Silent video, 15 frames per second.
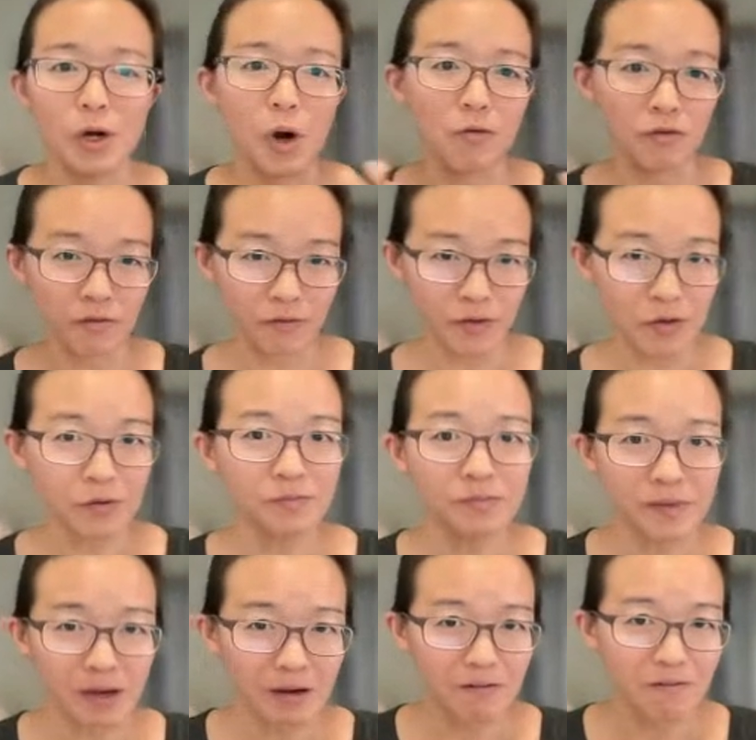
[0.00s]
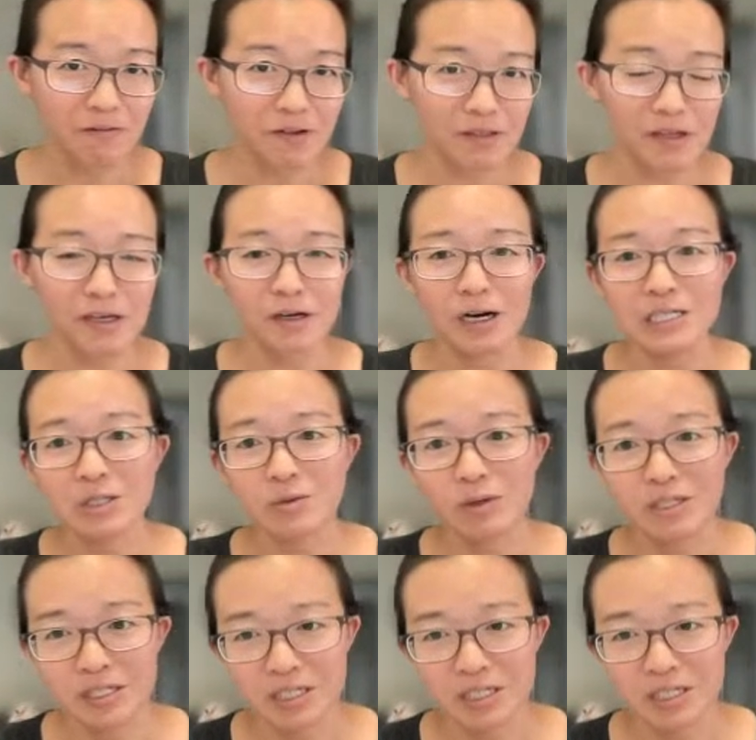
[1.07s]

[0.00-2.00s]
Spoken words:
overview of the incarceration